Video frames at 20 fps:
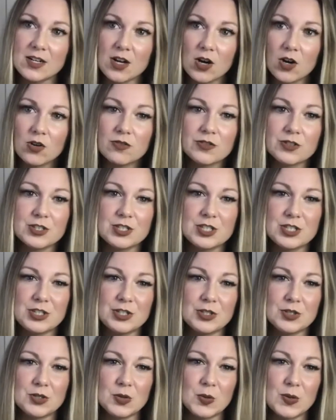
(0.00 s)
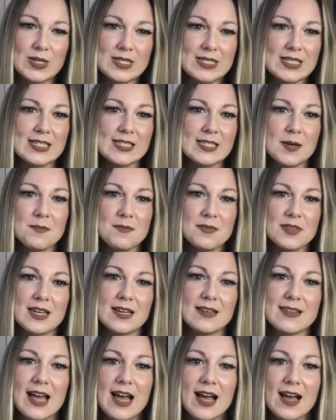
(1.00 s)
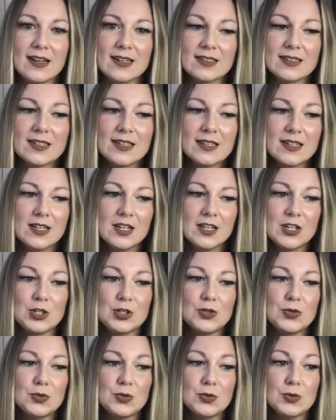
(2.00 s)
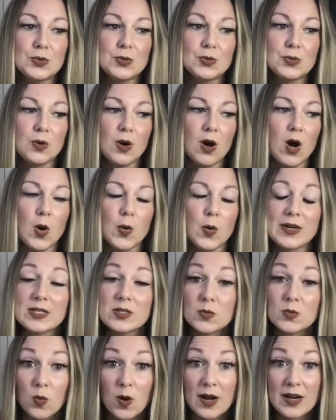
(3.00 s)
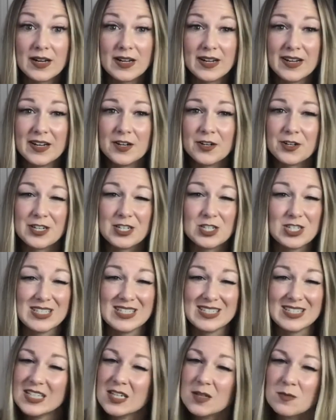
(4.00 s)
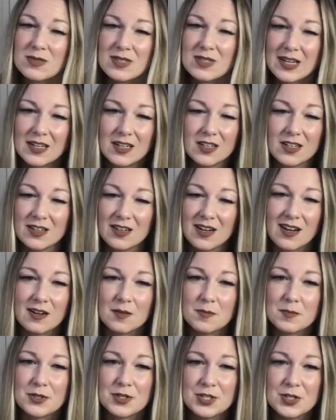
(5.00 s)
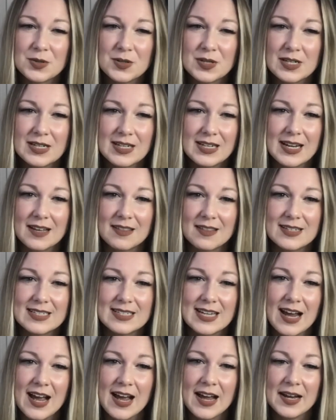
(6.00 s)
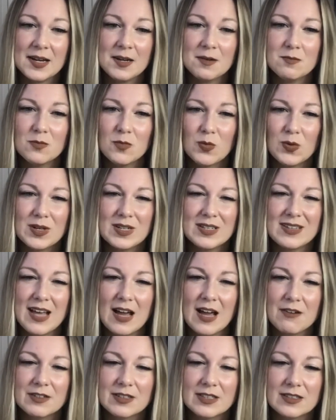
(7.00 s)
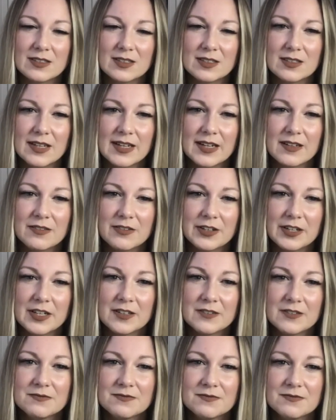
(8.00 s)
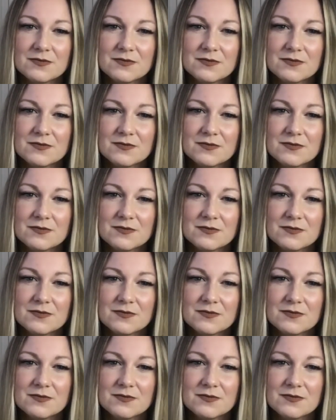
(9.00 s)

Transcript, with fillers: over to you. Was it something that you always wanted or it just seemed like a good opportunity at the time what did that really look like for you um,